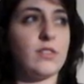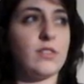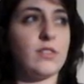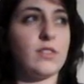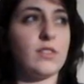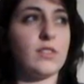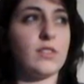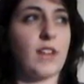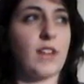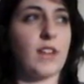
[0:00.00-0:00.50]

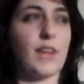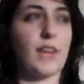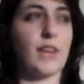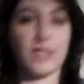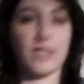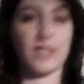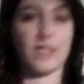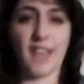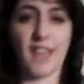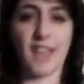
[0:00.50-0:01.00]
kind of was
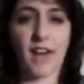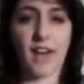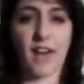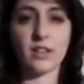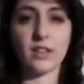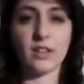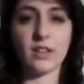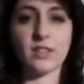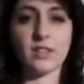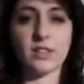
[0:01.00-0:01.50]
the
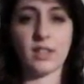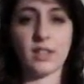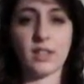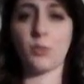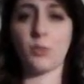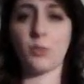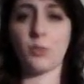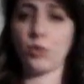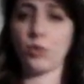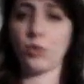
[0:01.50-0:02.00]
catalyst to
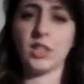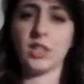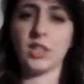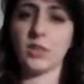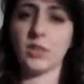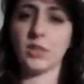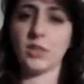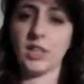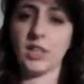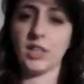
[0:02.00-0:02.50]
him really,
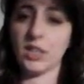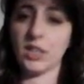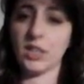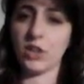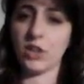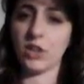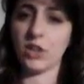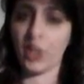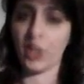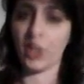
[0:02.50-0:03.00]
really
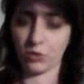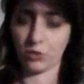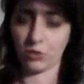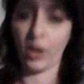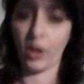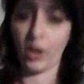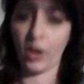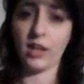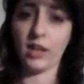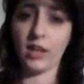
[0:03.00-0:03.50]
starting to
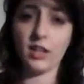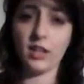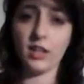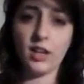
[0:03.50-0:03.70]
write.